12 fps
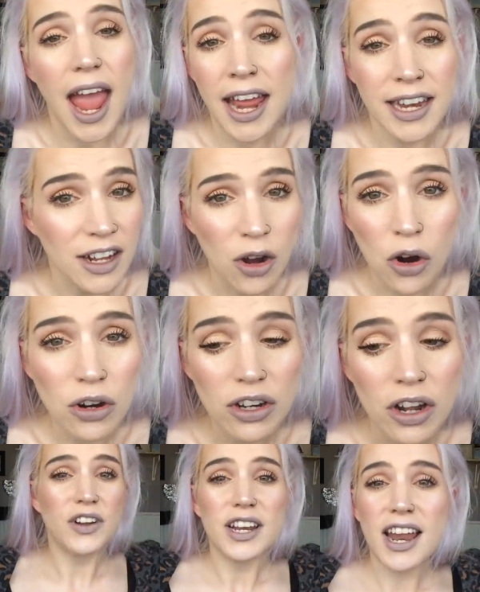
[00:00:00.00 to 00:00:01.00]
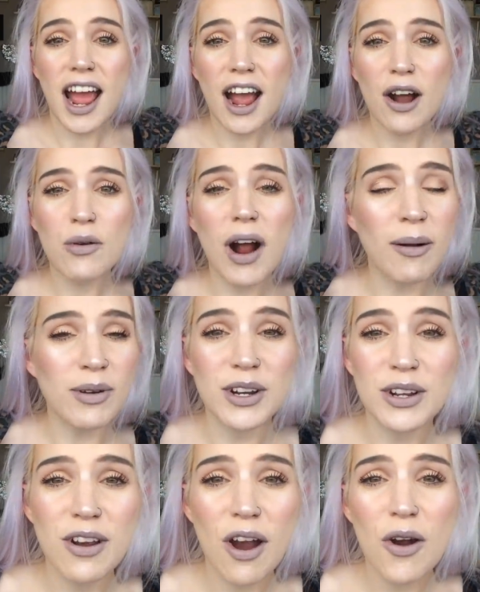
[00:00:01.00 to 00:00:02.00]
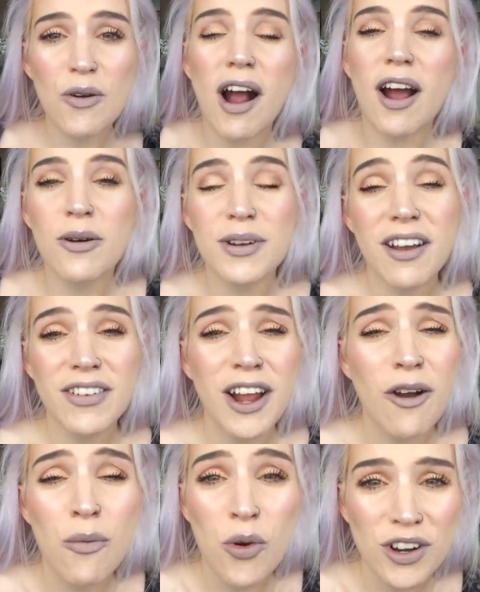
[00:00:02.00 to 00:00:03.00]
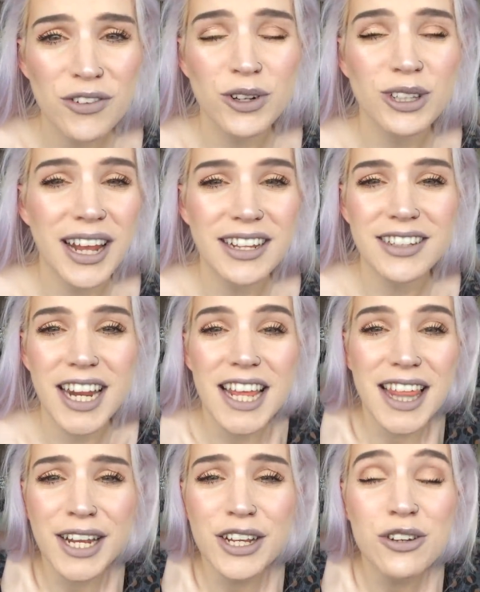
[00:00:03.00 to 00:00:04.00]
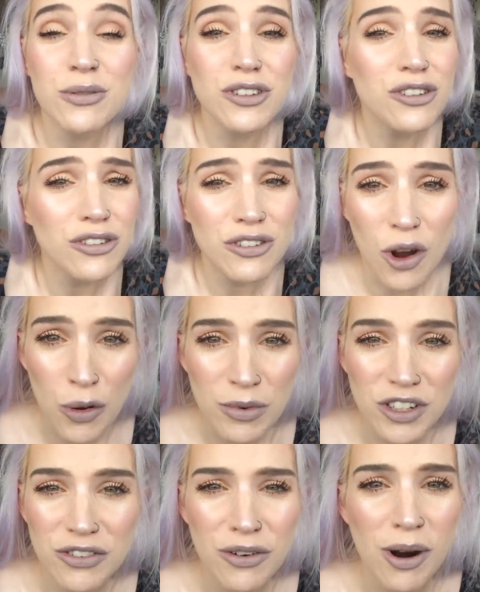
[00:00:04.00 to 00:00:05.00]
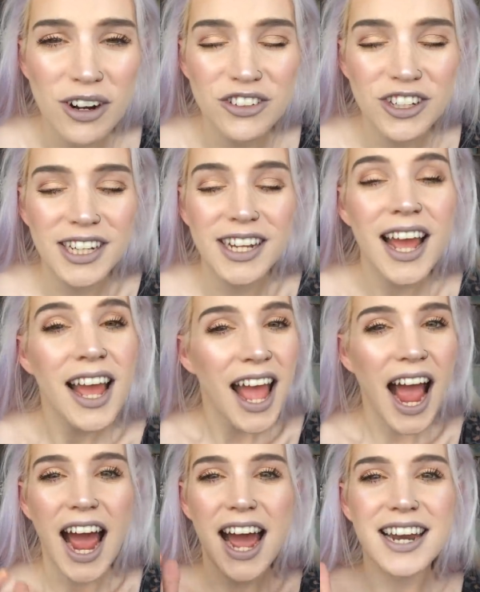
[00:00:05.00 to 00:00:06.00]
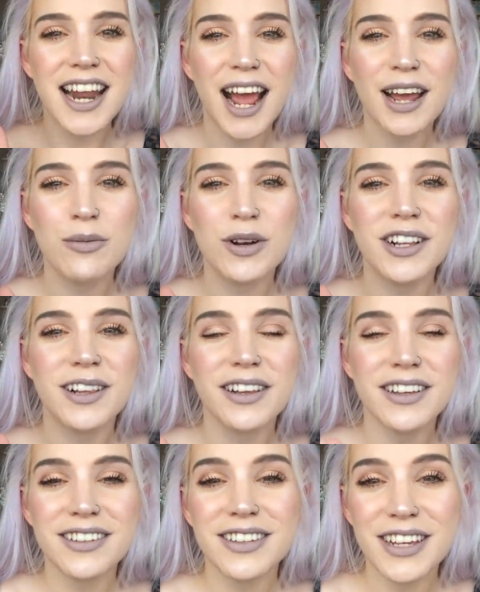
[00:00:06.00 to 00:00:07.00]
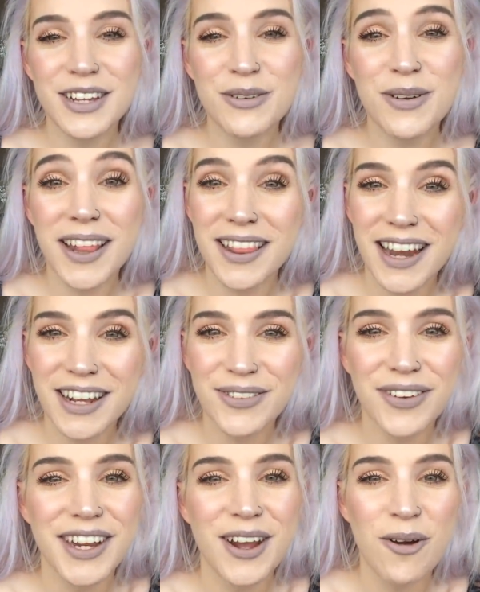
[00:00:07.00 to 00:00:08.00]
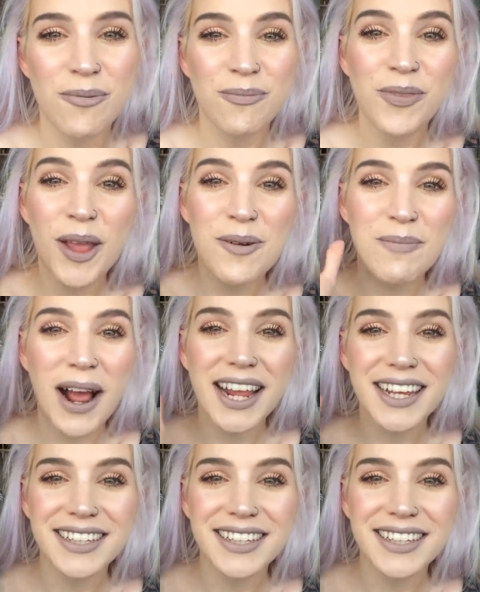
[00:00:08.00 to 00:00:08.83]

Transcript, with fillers: any good. For now, I'm going to go. I hope you have a wonderful day today. Thank you so much for watching, and I will see you in the next video. Bye.